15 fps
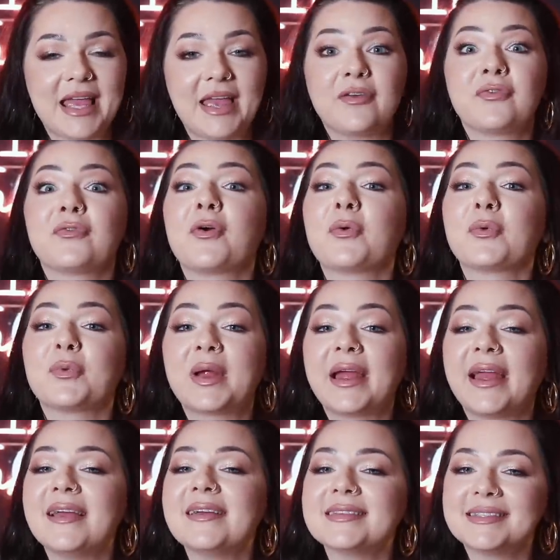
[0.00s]
a
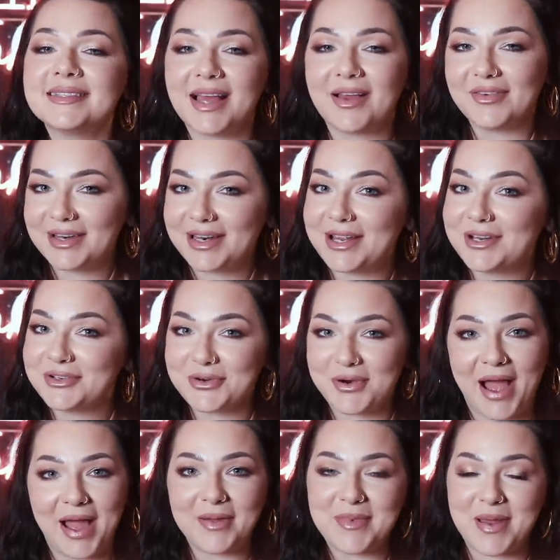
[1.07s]
free 7-day
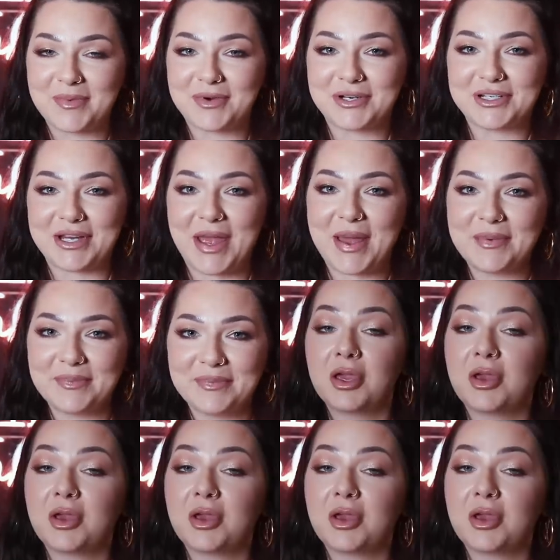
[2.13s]
trial membership.